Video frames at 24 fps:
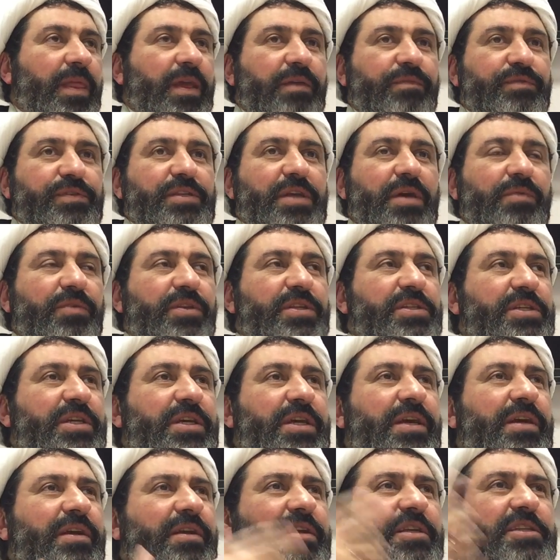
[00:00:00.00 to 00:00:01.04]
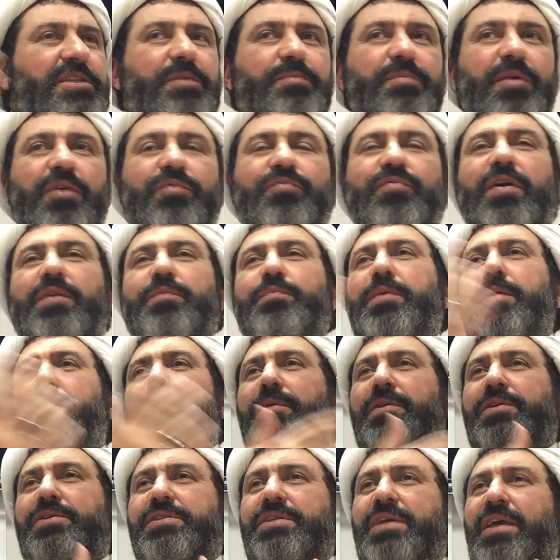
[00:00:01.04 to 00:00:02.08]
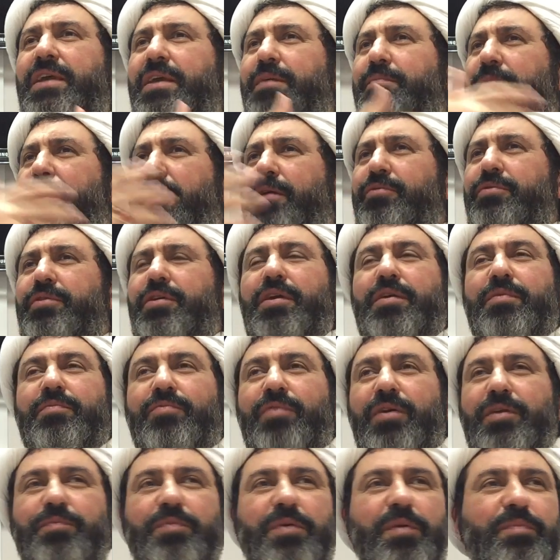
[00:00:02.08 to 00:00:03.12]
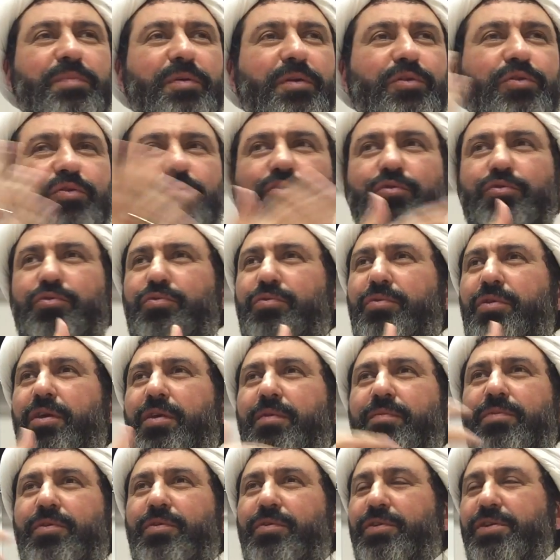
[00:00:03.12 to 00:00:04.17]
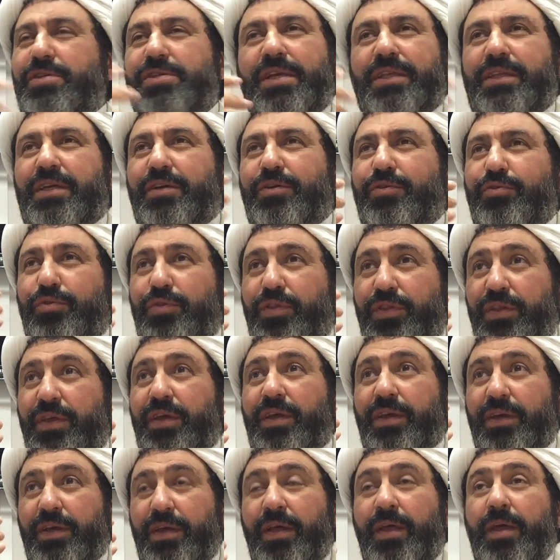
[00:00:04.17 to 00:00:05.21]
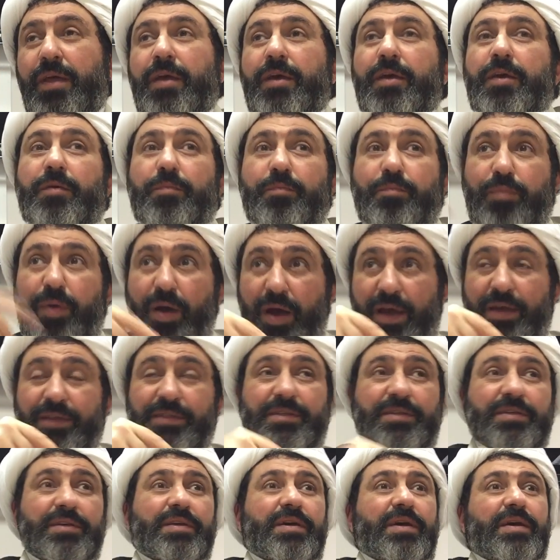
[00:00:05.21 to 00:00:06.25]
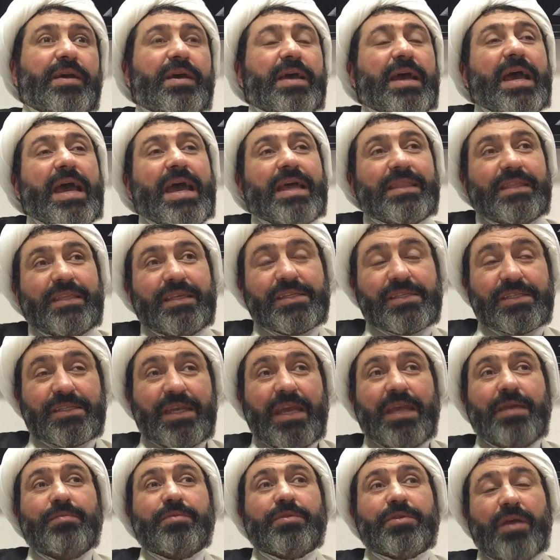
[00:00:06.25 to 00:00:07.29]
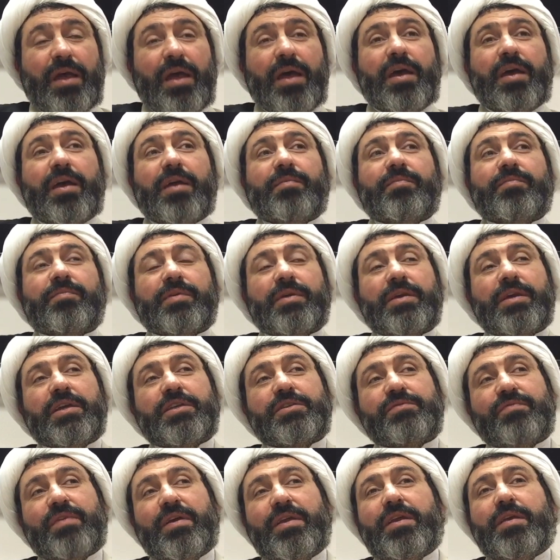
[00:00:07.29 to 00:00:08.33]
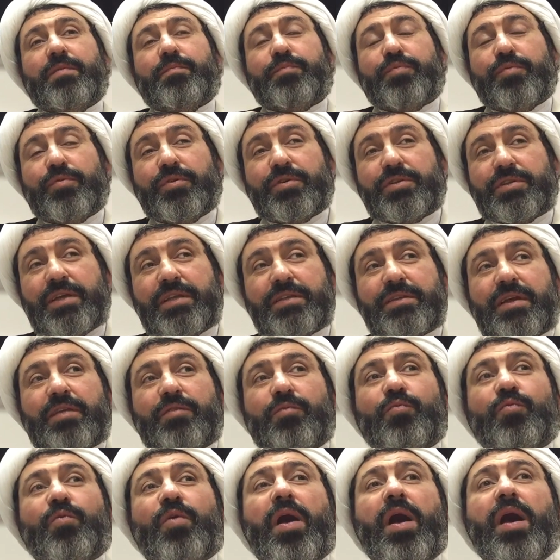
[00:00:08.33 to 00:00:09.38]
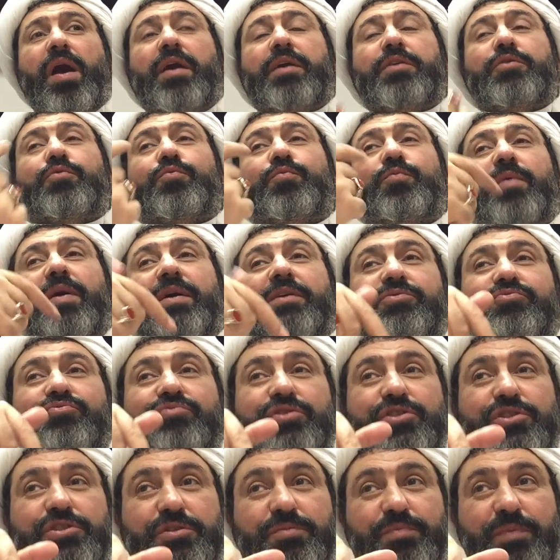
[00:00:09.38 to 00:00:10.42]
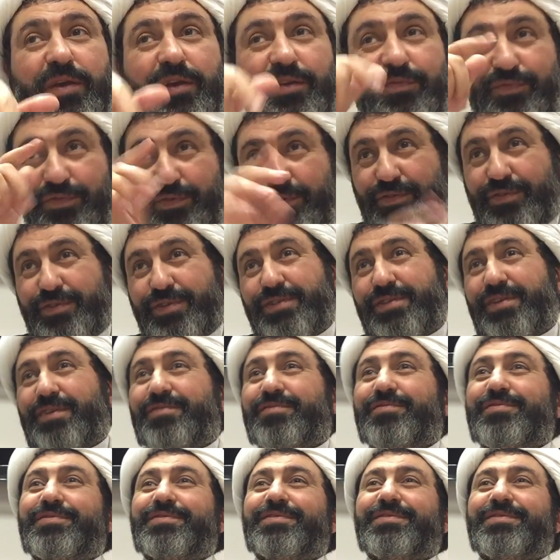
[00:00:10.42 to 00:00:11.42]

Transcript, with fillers: if someone is careless about what people say about him, what people do to him, you know, this is not a good thing. But at the same time, it's very important that why you want respect for yourself.